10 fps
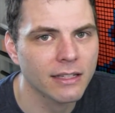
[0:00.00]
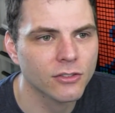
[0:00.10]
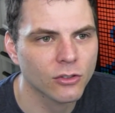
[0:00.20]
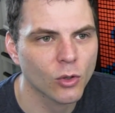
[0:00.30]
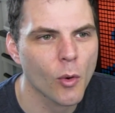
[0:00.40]
It's
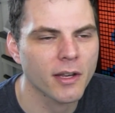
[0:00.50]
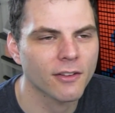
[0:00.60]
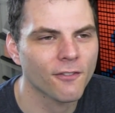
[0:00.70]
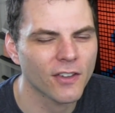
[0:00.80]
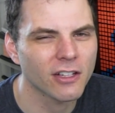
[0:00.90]
just going
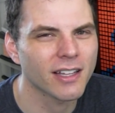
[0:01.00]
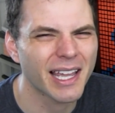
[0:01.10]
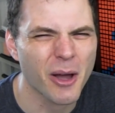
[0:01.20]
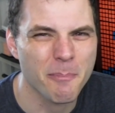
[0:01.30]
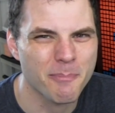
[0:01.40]
to feel
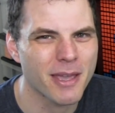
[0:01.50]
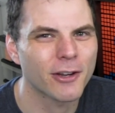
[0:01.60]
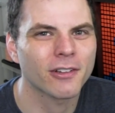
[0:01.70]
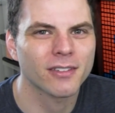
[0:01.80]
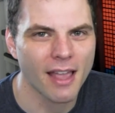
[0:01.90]
like a
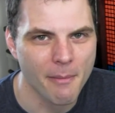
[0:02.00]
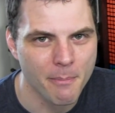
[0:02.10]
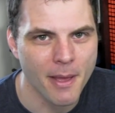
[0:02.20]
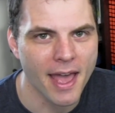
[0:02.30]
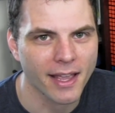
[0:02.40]
bigger
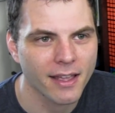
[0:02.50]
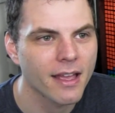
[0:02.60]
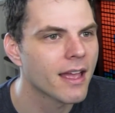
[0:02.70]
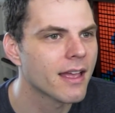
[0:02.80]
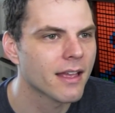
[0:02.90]
step back.
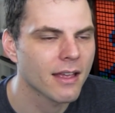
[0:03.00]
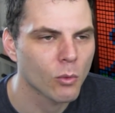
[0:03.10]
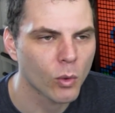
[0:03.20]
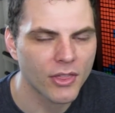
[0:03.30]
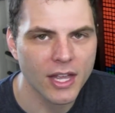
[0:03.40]

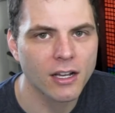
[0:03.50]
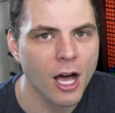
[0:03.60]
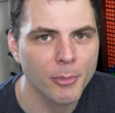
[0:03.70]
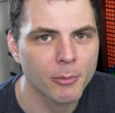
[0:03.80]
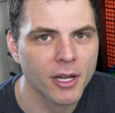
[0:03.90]
Within a
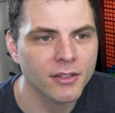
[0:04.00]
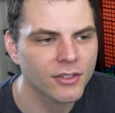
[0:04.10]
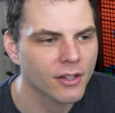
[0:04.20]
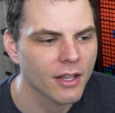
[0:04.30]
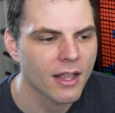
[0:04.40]
couple
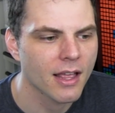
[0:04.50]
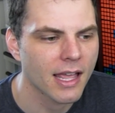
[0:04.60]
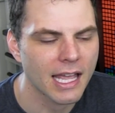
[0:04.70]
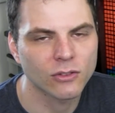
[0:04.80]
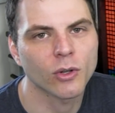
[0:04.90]
months,
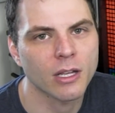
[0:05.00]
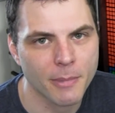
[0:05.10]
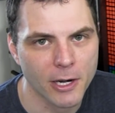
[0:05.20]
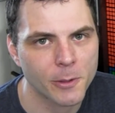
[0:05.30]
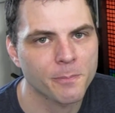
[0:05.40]
it's going to
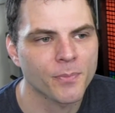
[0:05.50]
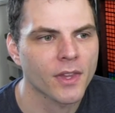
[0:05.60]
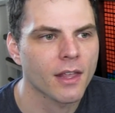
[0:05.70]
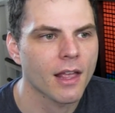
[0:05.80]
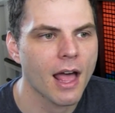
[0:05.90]
get better.
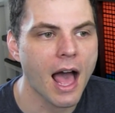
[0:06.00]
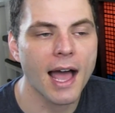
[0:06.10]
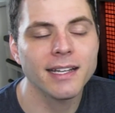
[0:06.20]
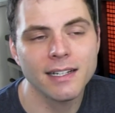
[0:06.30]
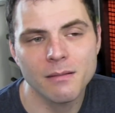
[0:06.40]

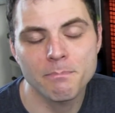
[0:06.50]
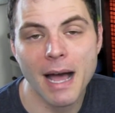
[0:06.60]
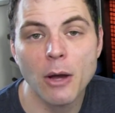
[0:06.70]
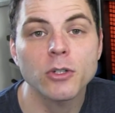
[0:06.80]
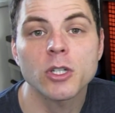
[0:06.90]
I did
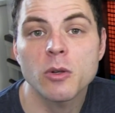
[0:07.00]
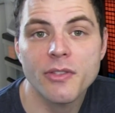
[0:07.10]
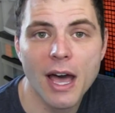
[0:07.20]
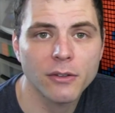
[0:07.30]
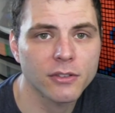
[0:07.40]
about
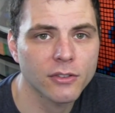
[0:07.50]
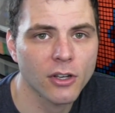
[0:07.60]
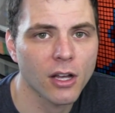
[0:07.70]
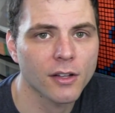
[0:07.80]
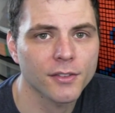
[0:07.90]
2,000
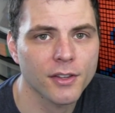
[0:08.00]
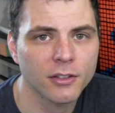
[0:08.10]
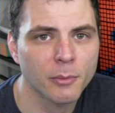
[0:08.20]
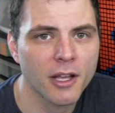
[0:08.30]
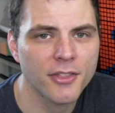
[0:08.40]
solves
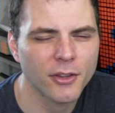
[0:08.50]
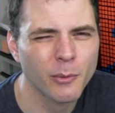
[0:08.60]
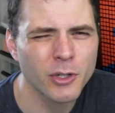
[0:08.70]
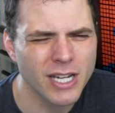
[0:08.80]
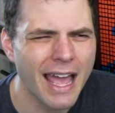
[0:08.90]
this month,
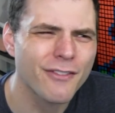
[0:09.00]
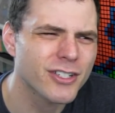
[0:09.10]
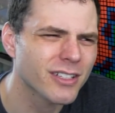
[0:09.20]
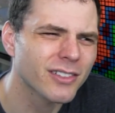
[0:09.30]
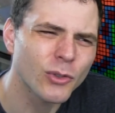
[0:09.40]
which
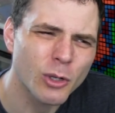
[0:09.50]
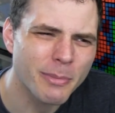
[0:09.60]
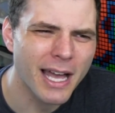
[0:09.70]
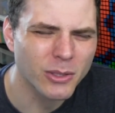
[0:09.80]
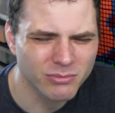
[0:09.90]
averages to
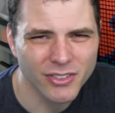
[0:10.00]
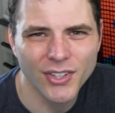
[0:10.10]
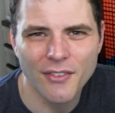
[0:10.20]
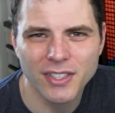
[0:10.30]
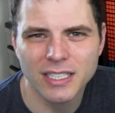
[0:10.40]
about
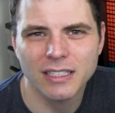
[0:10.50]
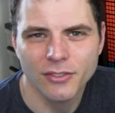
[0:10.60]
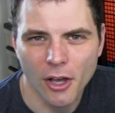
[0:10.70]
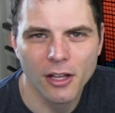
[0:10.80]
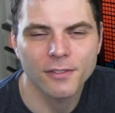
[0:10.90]
70
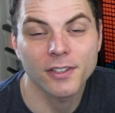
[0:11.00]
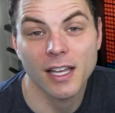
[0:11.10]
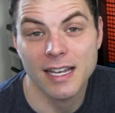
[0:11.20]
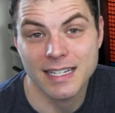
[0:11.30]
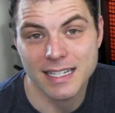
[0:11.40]

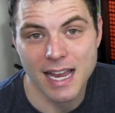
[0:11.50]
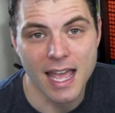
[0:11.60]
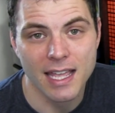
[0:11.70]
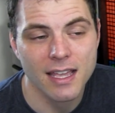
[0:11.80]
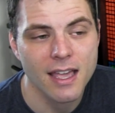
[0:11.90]
solves a
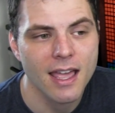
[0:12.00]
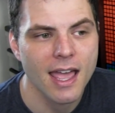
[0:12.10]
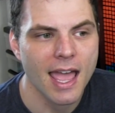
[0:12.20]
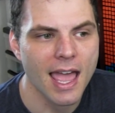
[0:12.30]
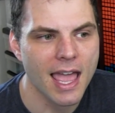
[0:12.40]
day.
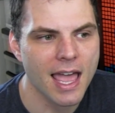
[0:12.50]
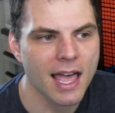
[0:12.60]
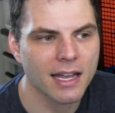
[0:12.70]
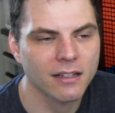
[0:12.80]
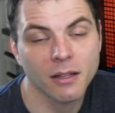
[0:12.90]

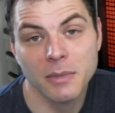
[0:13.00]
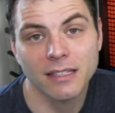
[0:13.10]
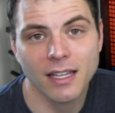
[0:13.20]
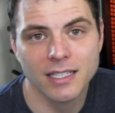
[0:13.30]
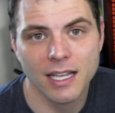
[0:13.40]
And some
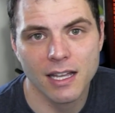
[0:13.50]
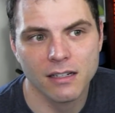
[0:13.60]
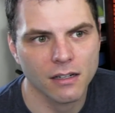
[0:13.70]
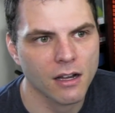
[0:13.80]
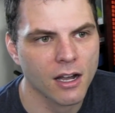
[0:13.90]
days I
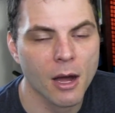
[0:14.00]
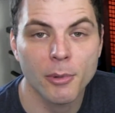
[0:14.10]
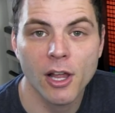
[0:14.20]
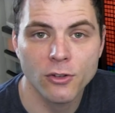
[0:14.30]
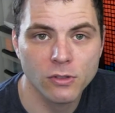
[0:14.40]
did a
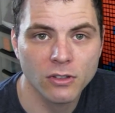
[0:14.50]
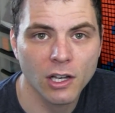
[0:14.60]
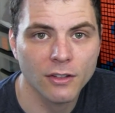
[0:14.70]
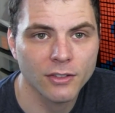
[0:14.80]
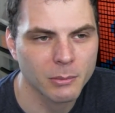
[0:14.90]
couple hundred
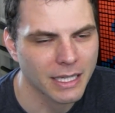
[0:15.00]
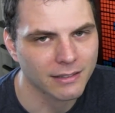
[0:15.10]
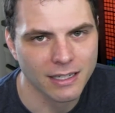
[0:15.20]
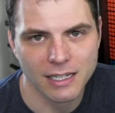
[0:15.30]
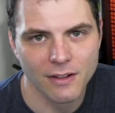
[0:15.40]
solves, some
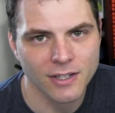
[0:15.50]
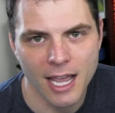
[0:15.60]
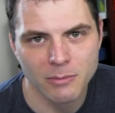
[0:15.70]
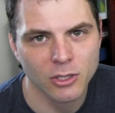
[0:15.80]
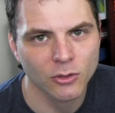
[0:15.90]
days I didn't have
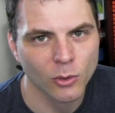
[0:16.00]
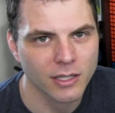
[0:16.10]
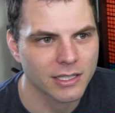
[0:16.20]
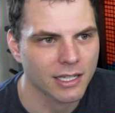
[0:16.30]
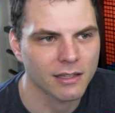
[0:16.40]
time to, so
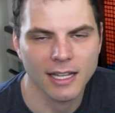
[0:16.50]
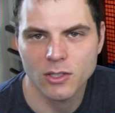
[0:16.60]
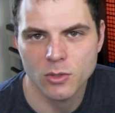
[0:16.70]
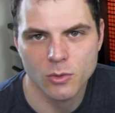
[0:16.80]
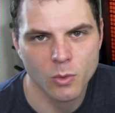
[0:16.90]
I did like
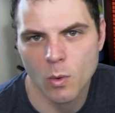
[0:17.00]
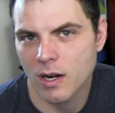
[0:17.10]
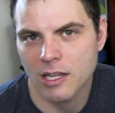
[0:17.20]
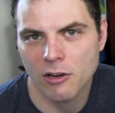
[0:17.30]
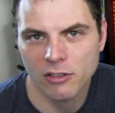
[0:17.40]

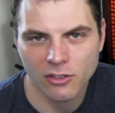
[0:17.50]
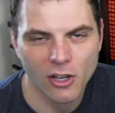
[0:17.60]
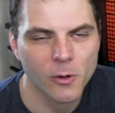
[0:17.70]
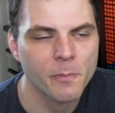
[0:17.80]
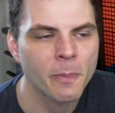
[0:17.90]
20 or
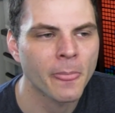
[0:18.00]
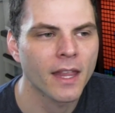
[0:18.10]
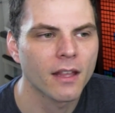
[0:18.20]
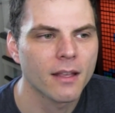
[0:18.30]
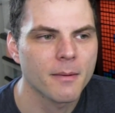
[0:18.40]
so.
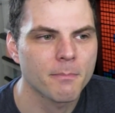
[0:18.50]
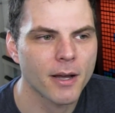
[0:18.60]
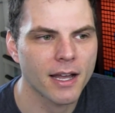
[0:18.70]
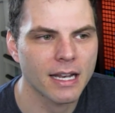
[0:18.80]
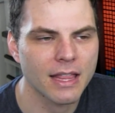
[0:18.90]

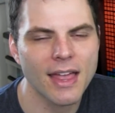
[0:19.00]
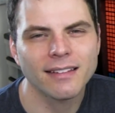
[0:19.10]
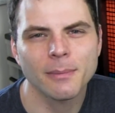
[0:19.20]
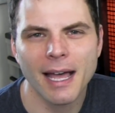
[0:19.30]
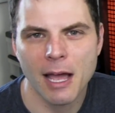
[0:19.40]
But
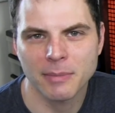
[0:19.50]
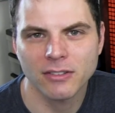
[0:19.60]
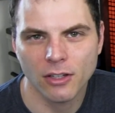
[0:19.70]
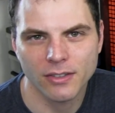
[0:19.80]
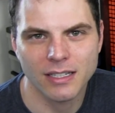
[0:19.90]
that's about how many
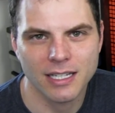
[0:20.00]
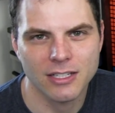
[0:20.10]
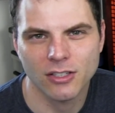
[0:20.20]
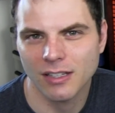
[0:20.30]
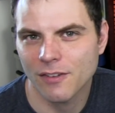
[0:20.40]
solves I
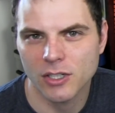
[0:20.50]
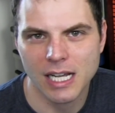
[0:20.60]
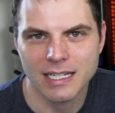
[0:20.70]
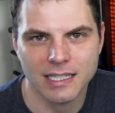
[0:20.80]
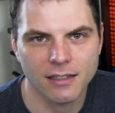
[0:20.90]
did, just to give you
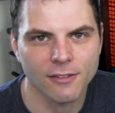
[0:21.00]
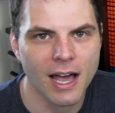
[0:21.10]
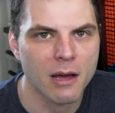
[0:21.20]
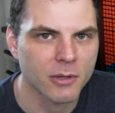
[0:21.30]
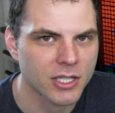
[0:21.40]
an idea of
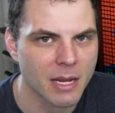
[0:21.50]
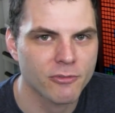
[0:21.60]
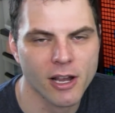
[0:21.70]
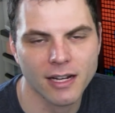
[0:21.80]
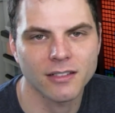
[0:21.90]
how much I
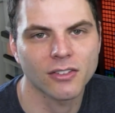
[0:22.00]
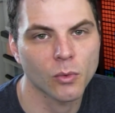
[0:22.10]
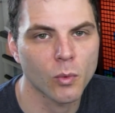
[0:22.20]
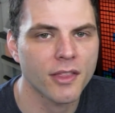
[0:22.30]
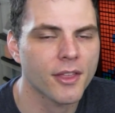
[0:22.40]

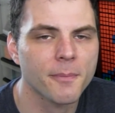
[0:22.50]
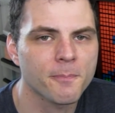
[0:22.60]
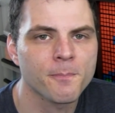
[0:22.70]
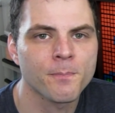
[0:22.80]
practiced with it.